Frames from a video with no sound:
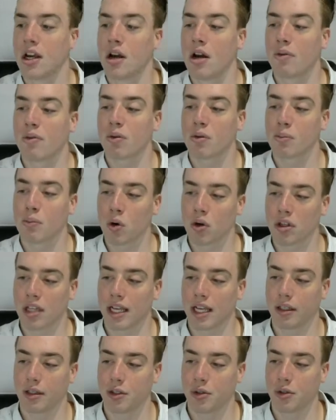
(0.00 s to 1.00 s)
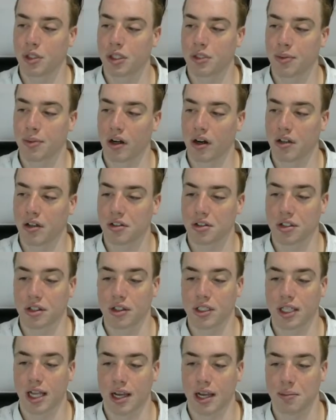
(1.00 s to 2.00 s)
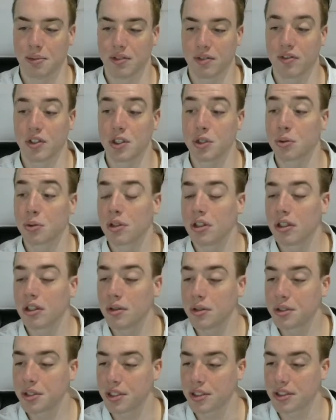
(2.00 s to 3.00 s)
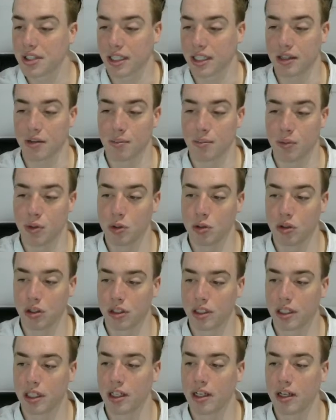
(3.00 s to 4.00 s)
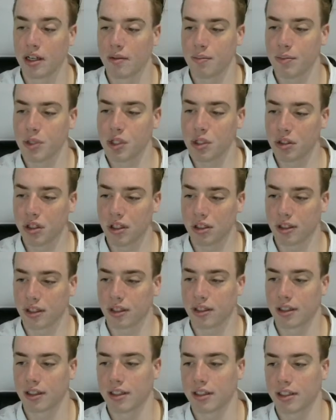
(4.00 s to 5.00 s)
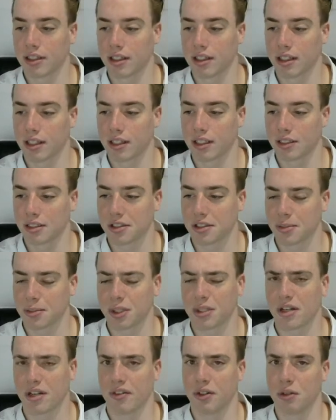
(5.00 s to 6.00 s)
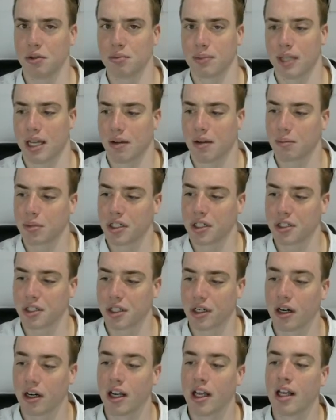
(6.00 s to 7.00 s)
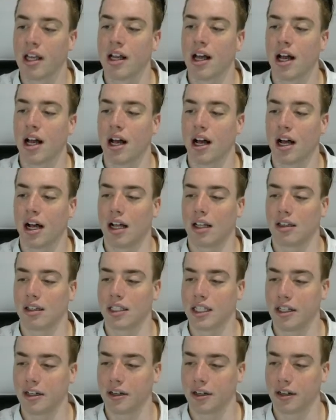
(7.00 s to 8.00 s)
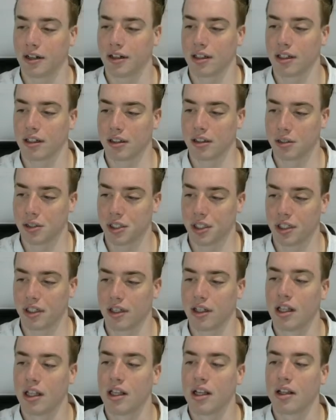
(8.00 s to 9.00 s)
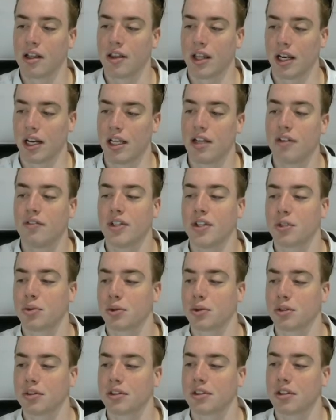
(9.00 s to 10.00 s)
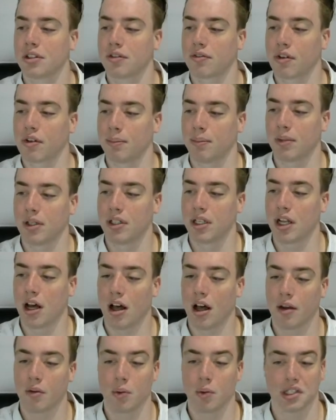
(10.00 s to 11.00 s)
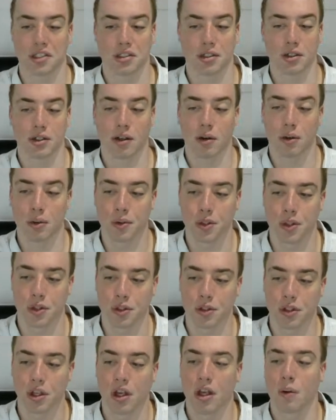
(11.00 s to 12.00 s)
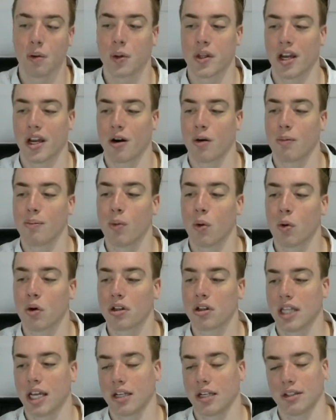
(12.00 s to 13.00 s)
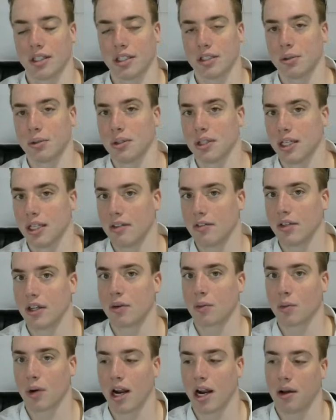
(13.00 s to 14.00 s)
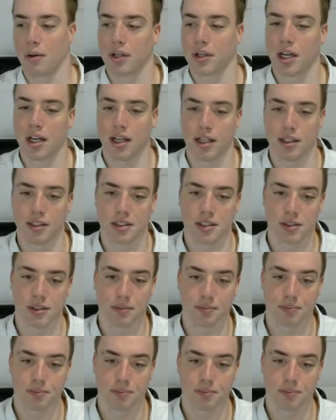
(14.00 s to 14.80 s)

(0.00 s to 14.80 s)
were more likely to experience certain types of visual illusions, like the Mueller, because it's supposed to have an umlaut, I'm pretty sure, Lear illusion, than individuals from non-Western cultures, where they are more likely to live in round huts.